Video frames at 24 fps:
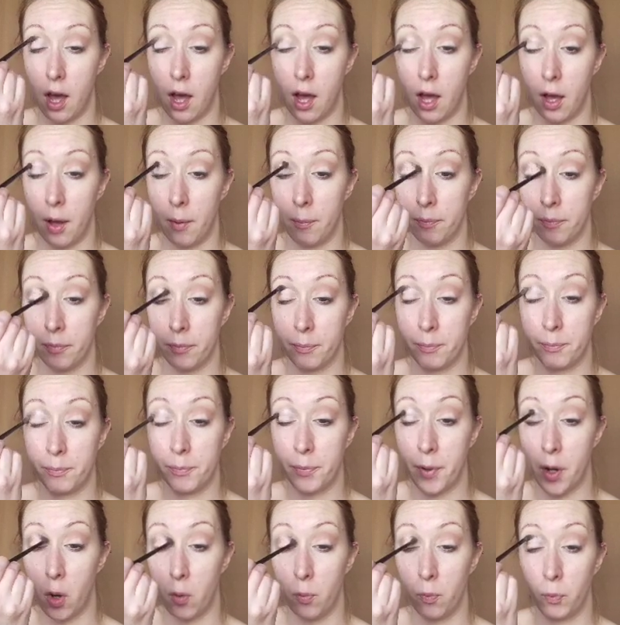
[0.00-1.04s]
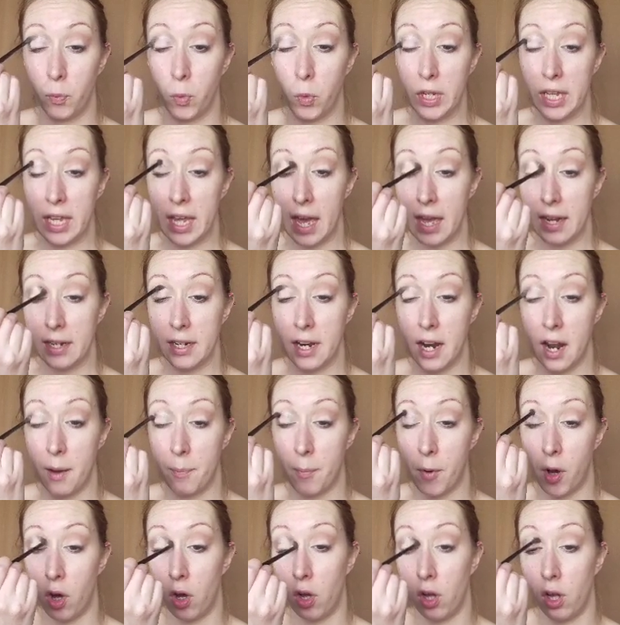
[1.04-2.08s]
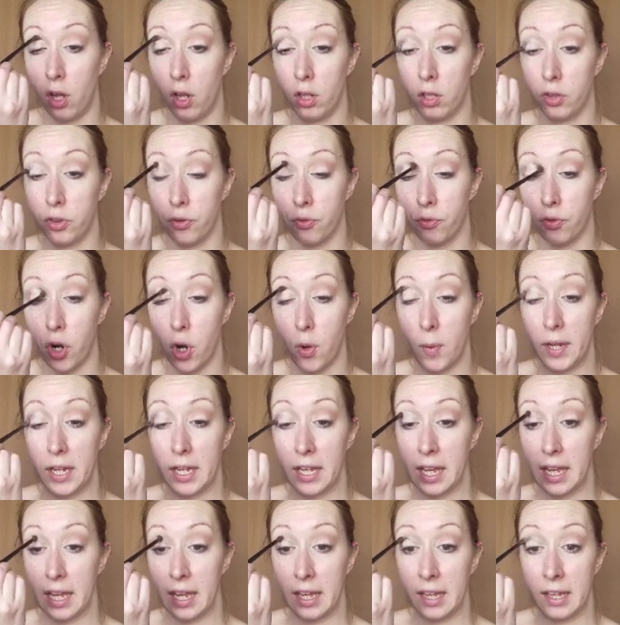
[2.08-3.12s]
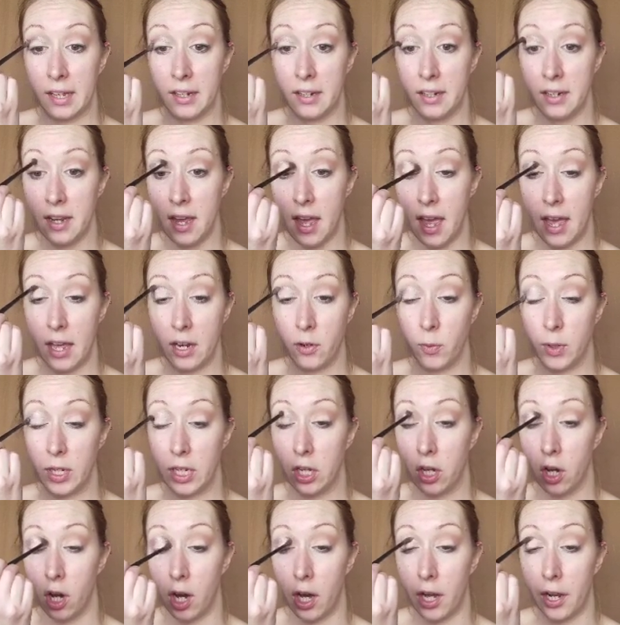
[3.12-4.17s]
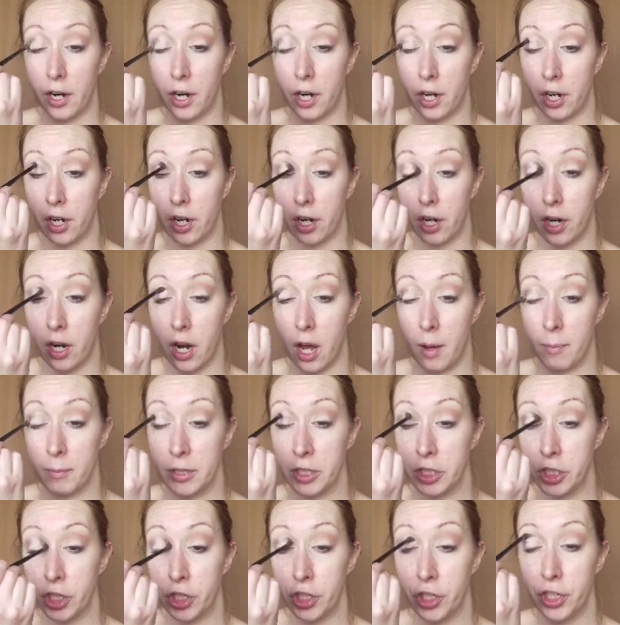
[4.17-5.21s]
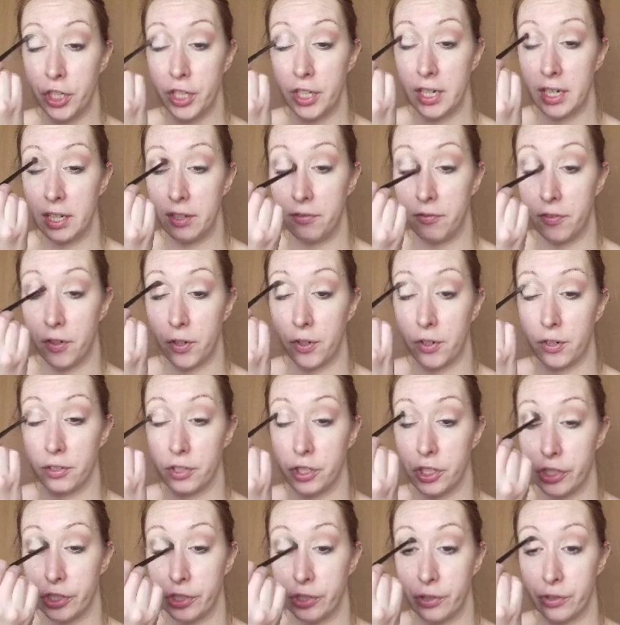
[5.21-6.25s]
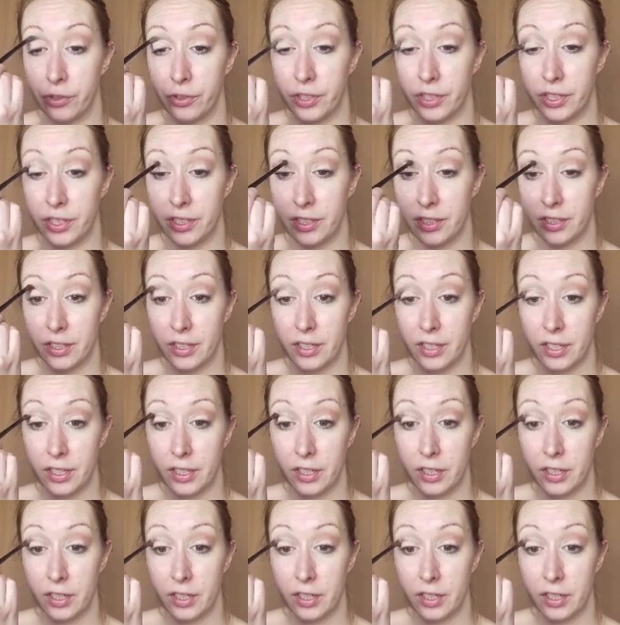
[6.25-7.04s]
But we ended up all throwing in and we got her a maternity photo shoot